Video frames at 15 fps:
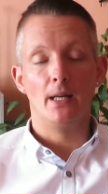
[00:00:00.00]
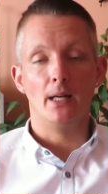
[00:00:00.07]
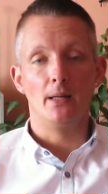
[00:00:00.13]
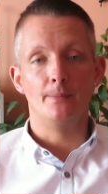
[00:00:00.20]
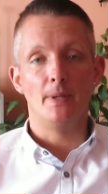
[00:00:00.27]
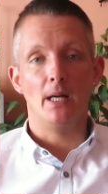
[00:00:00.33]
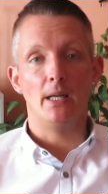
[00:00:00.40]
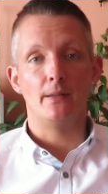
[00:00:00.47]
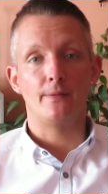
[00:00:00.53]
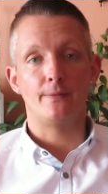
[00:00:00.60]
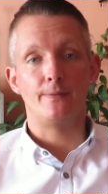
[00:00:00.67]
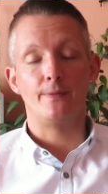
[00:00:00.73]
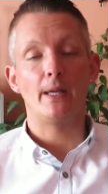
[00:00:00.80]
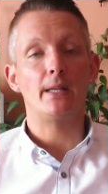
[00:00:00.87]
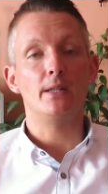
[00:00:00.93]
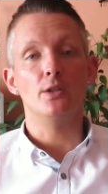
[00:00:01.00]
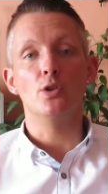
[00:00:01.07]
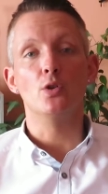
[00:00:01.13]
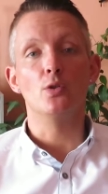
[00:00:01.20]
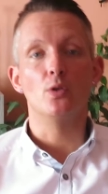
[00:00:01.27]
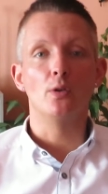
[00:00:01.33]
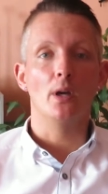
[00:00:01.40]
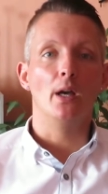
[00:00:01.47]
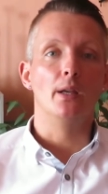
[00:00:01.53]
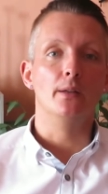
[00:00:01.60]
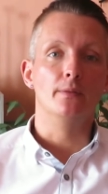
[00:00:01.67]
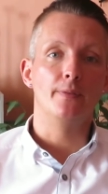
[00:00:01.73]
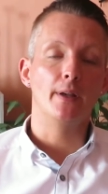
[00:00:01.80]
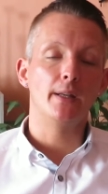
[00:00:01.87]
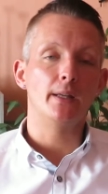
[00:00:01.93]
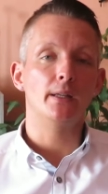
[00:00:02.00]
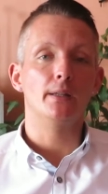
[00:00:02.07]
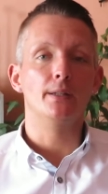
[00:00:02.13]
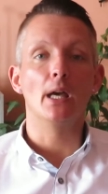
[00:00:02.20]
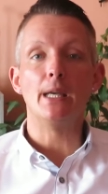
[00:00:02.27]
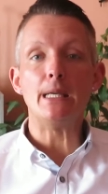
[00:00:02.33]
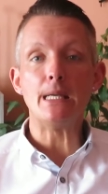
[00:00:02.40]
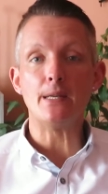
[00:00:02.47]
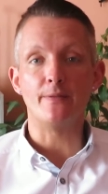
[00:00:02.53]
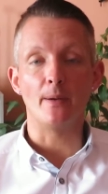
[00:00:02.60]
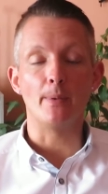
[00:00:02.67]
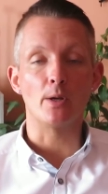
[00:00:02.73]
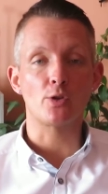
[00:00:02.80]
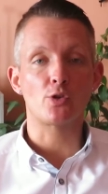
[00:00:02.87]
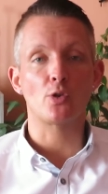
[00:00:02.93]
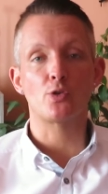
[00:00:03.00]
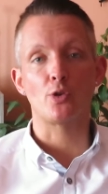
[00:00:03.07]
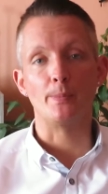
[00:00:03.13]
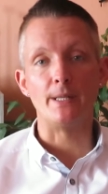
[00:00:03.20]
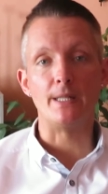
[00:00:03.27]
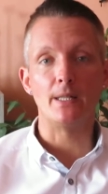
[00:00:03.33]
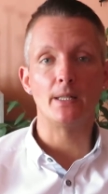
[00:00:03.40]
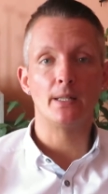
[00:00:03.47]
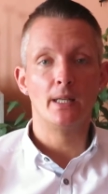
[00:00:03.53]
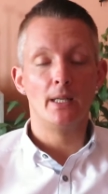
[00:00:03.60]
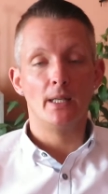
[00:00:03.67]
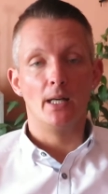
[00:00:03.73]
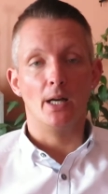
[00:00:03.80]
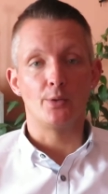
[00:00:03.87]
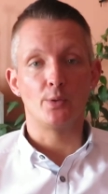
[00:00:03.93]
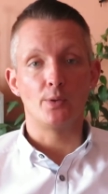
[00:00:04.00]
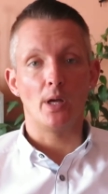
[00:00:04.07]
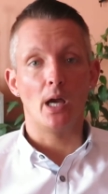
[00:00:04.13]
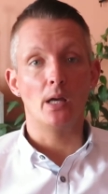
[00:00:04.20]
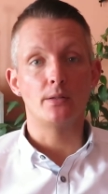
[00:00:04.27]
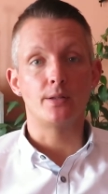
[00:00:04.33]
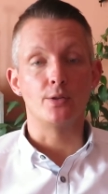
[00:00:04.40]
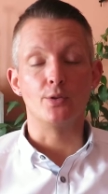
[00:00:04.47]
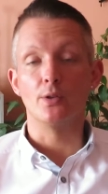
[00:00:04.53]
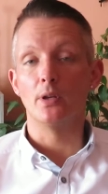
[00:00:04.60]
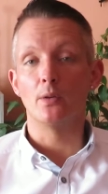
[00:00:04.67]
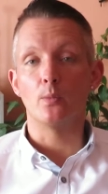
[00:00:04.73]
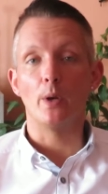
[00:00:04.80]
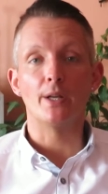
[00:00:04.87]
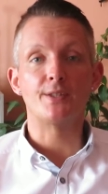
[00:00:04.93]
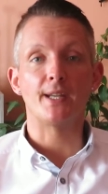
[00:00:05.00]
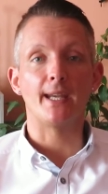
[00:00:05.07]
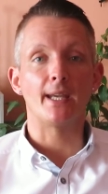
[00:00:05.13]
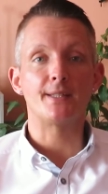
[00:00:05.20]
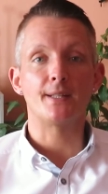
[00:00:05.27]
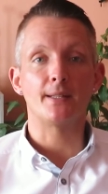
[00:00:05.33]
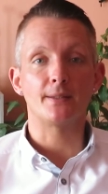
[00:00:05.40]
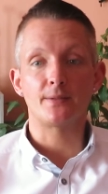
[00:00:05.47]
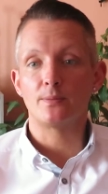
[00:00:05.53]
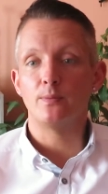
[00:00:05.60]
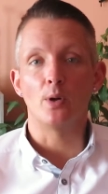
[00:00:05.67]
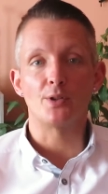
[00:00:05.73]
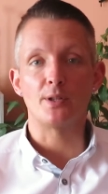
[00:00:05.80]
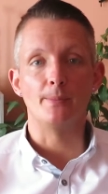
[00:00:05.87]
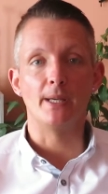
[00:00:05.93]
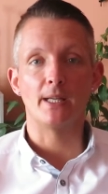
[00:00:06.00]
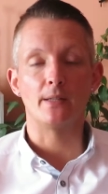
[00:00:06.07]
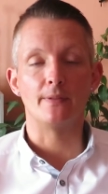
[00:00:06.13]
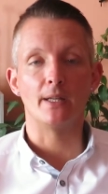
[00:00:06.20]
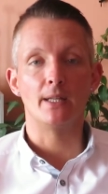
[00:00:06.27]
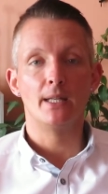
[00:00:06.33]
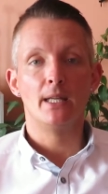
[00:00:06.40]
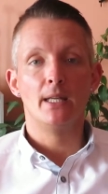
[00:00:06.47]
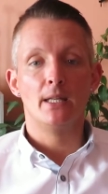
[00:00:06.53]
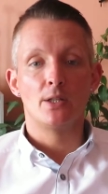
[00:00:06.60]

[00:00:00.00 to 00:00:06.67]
Um, I'm very new and very naive about social media. I don't know how to do it, where to get it, what to make of it.